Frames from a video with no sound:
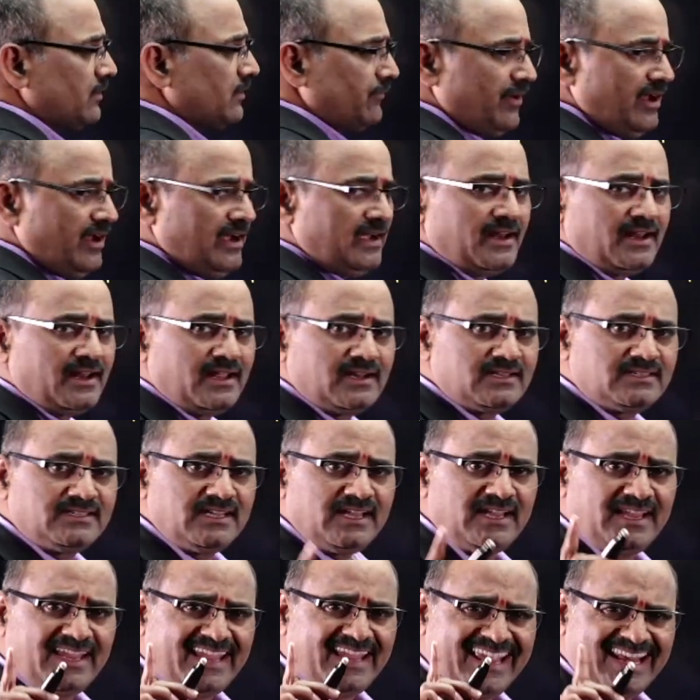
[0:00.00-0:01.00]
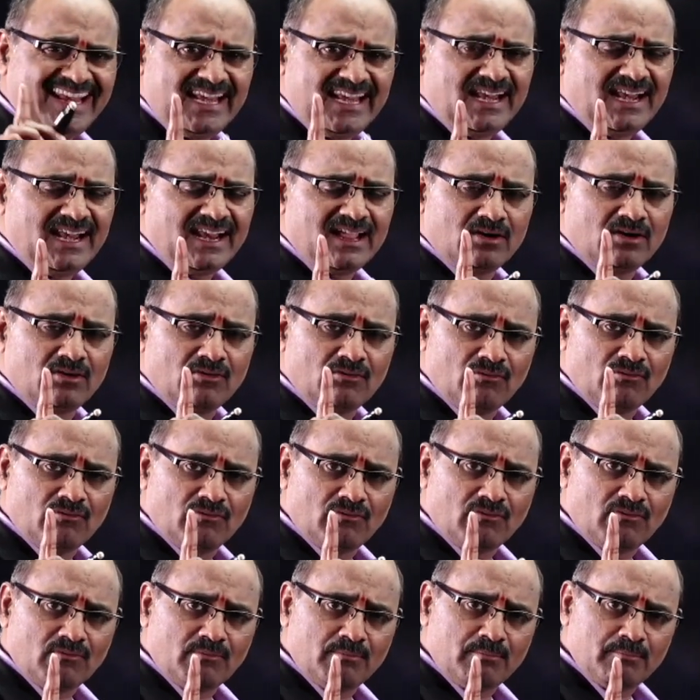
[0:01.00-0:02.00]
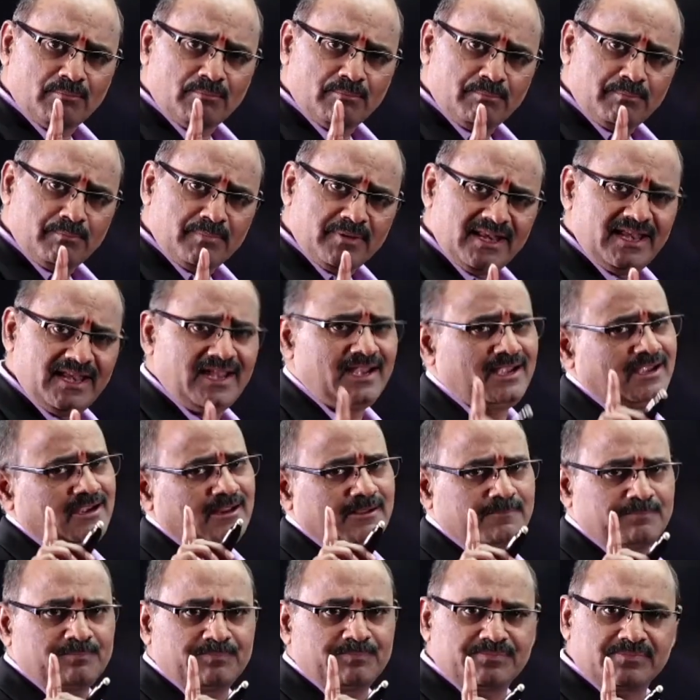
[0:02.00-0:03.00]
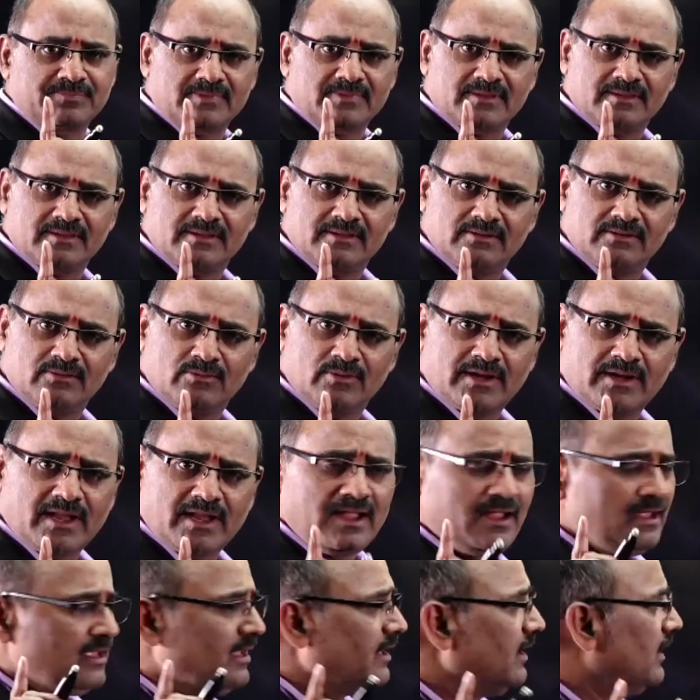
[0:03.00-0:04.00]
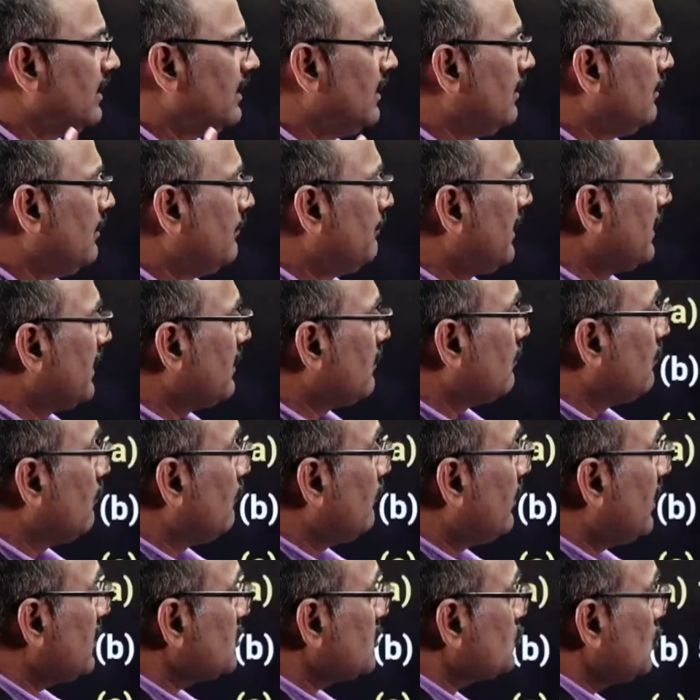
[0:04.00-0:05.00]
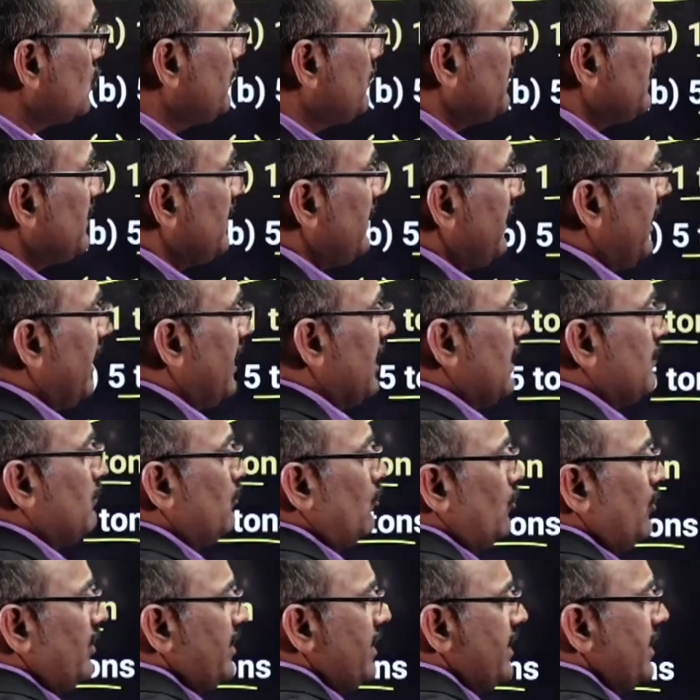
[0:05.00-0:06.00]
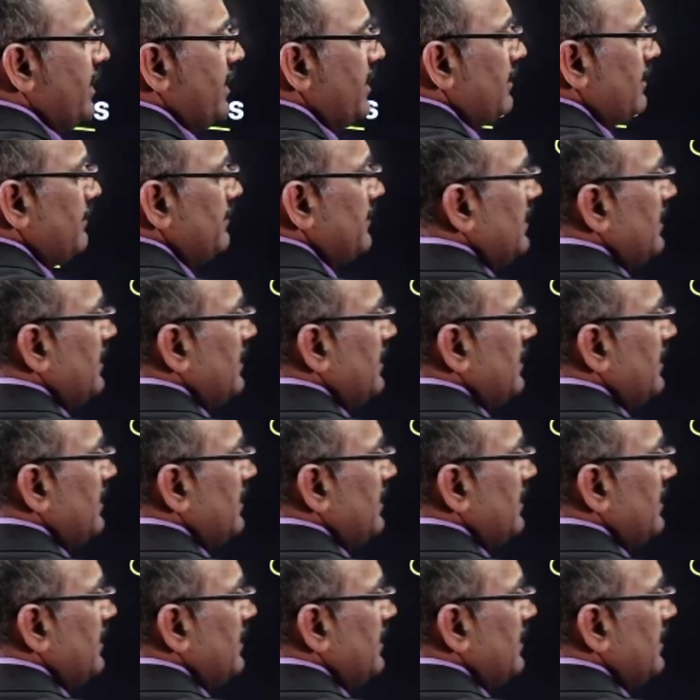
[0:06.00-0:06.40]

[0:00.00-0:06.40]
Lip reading: of heat energy in minute. Okay. But what should be the heat removed here?